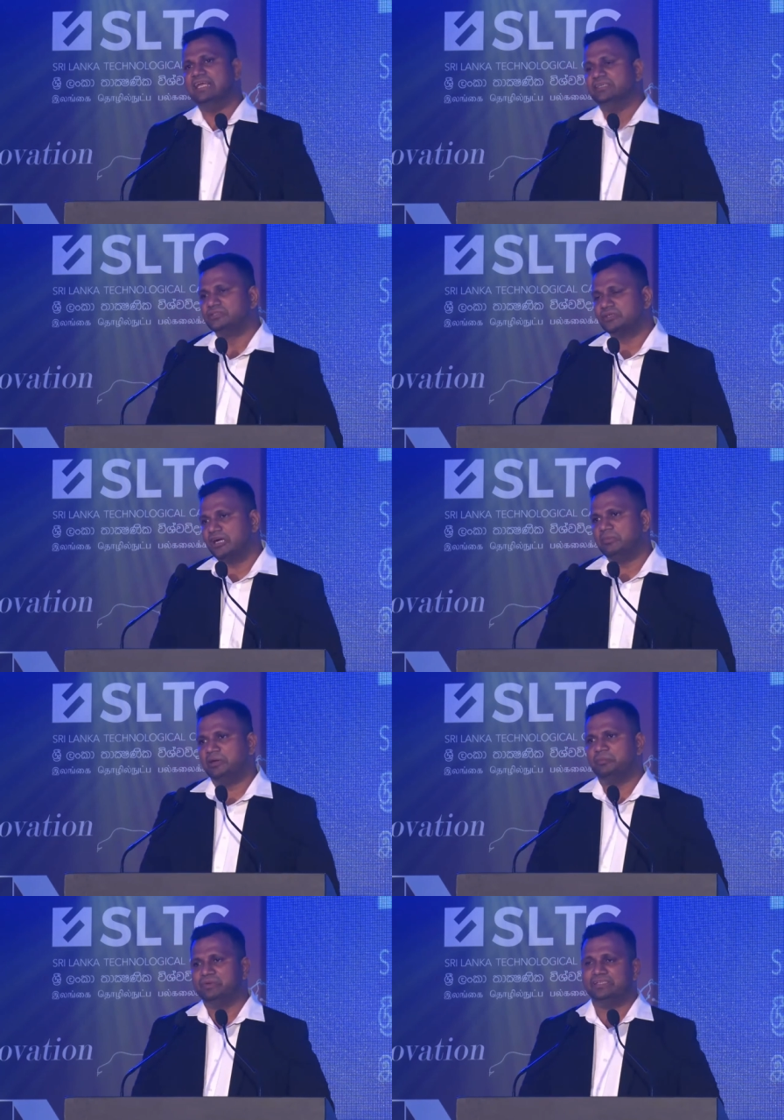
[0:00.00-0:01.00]
to come
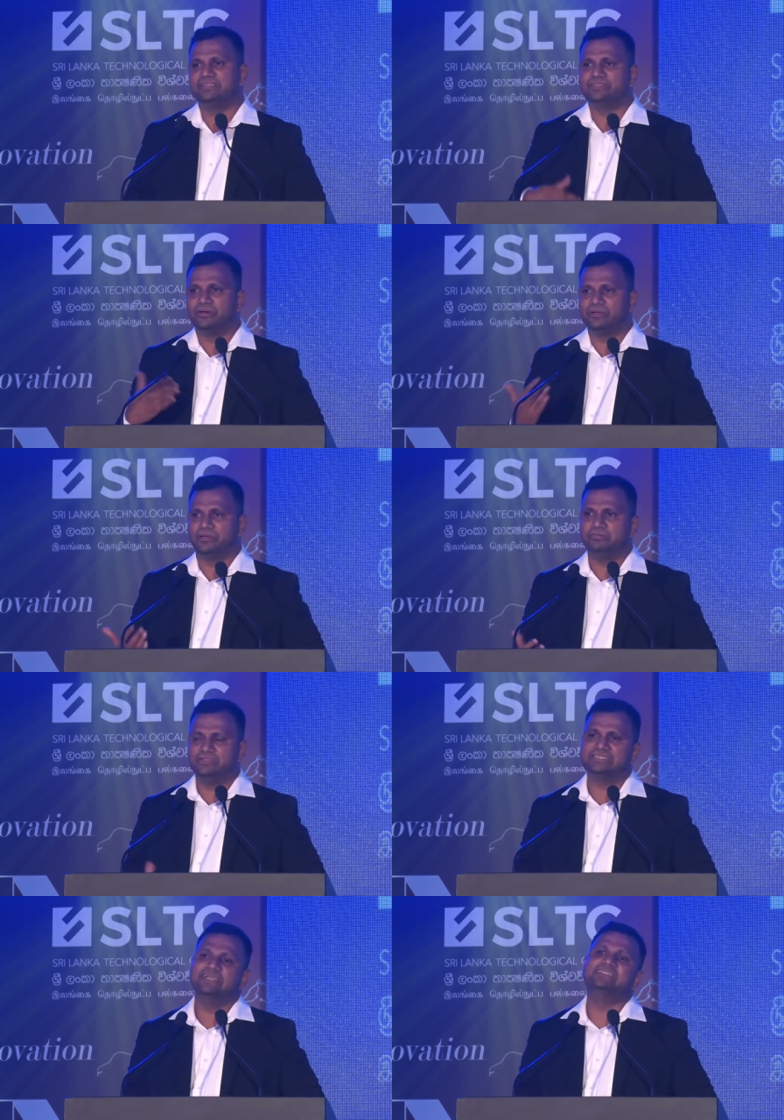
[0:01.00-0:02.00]
up with sort of a
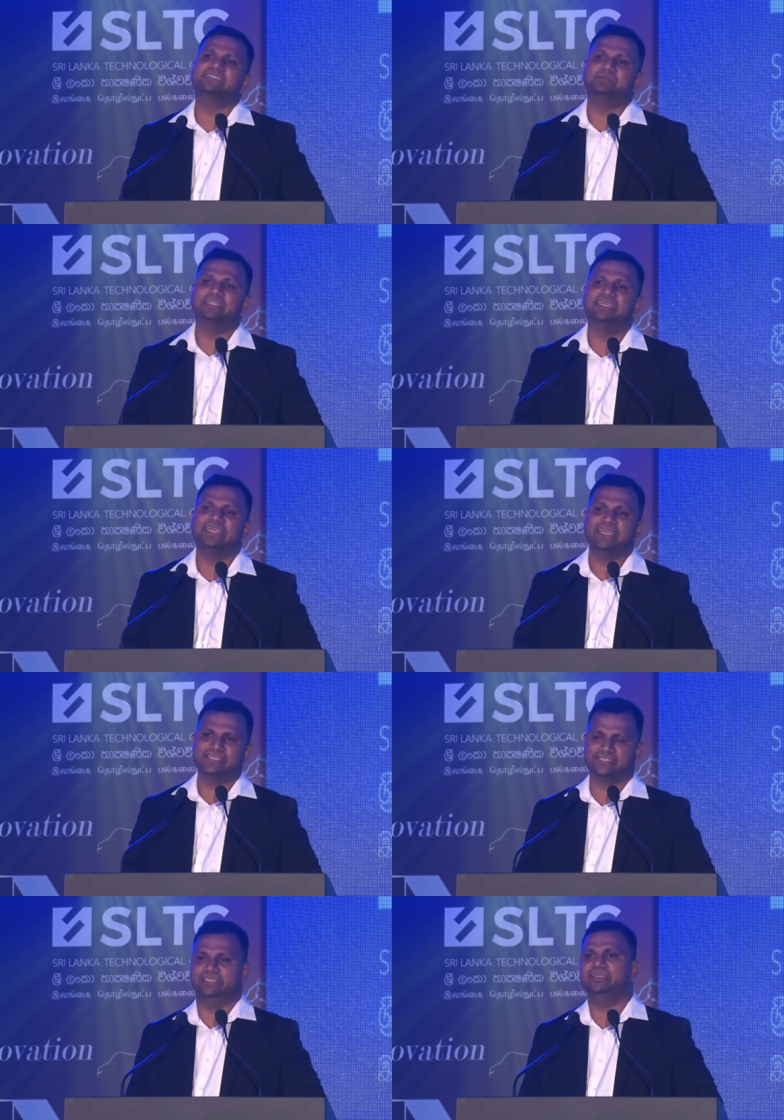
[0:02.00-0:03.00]
science
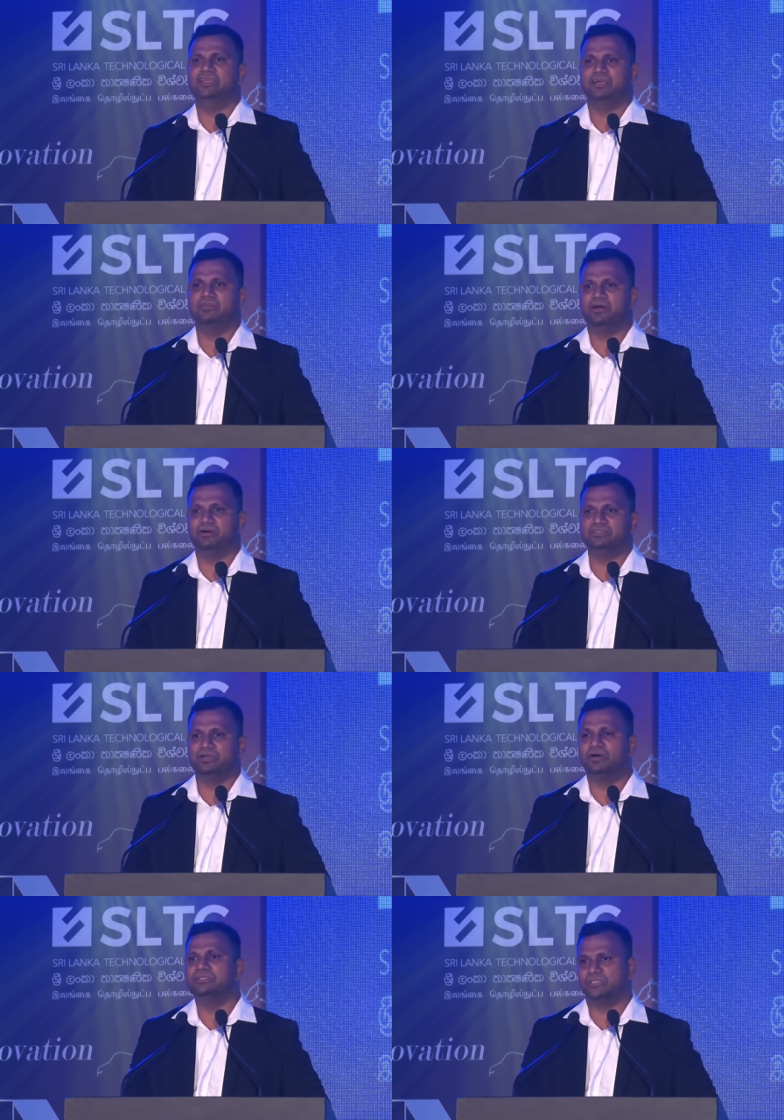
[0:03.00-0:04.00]
communication about
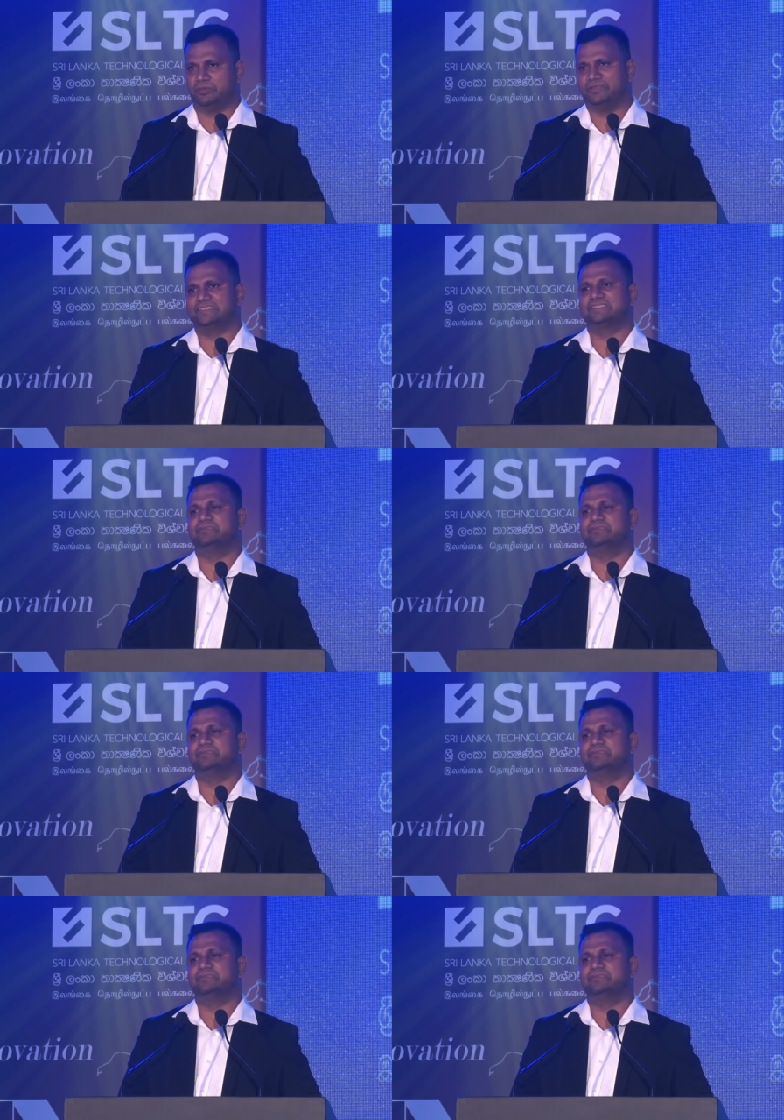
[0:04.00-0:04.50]
hot topics.